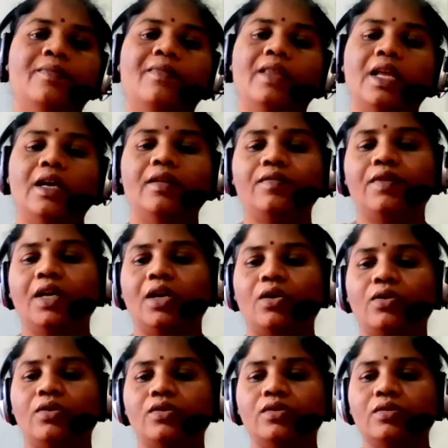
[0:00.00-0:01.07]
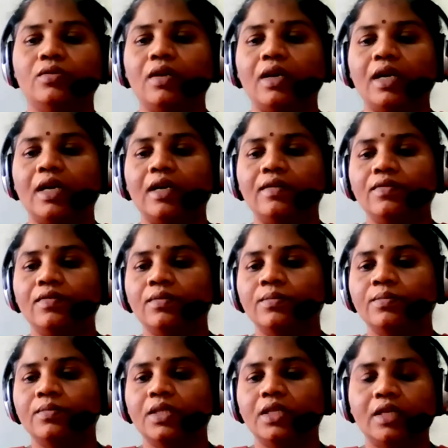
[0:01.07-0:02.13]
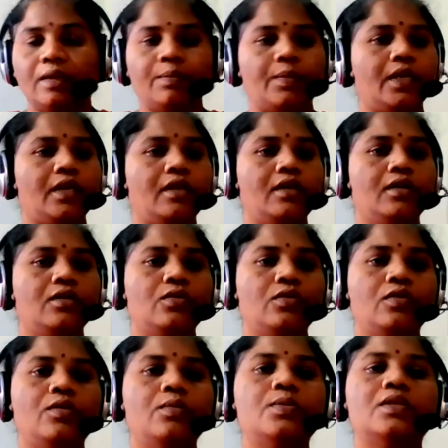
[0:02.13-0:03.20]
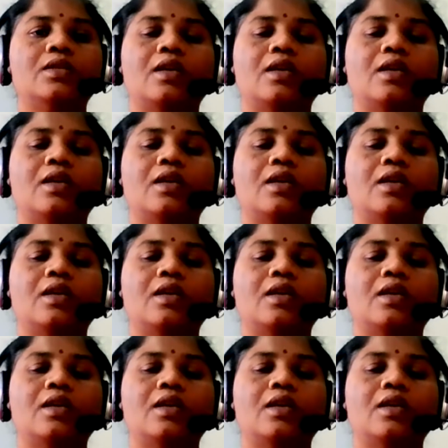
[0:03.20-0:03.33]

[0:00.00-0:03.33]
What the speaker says: Then we also have the temporary groups,